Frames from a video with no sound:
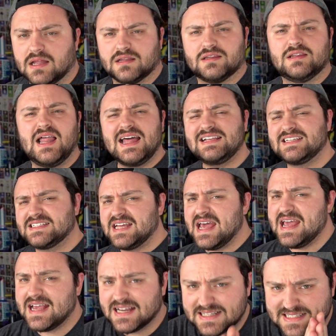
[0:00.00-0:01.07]
let's
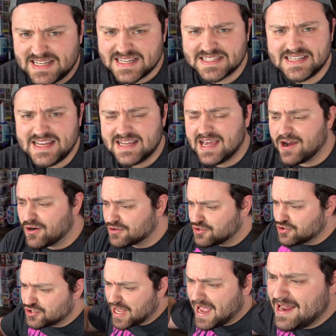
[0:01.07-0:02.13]
take Disney
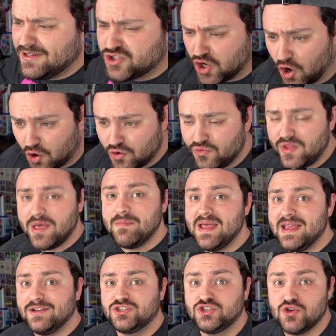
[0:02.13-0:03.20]
characters and turn them
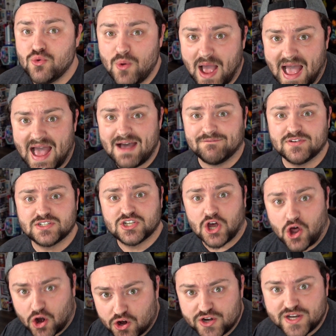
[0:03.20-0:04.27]
into Avatar